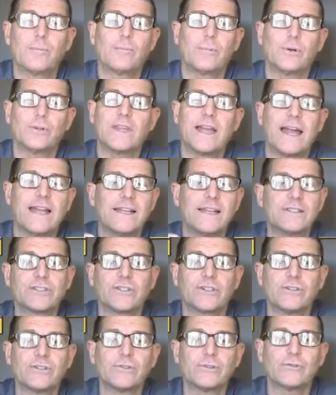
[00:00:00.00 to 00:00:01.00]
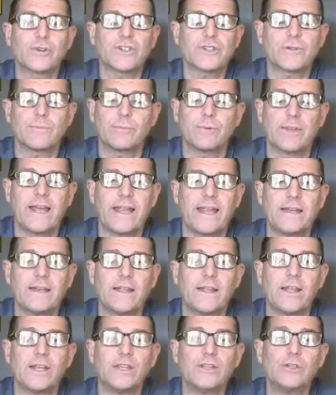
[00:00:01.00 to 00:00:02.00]
Put that into your nutrition plan.
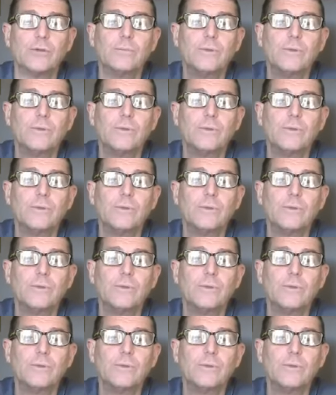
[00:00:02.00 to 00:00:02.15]
You'll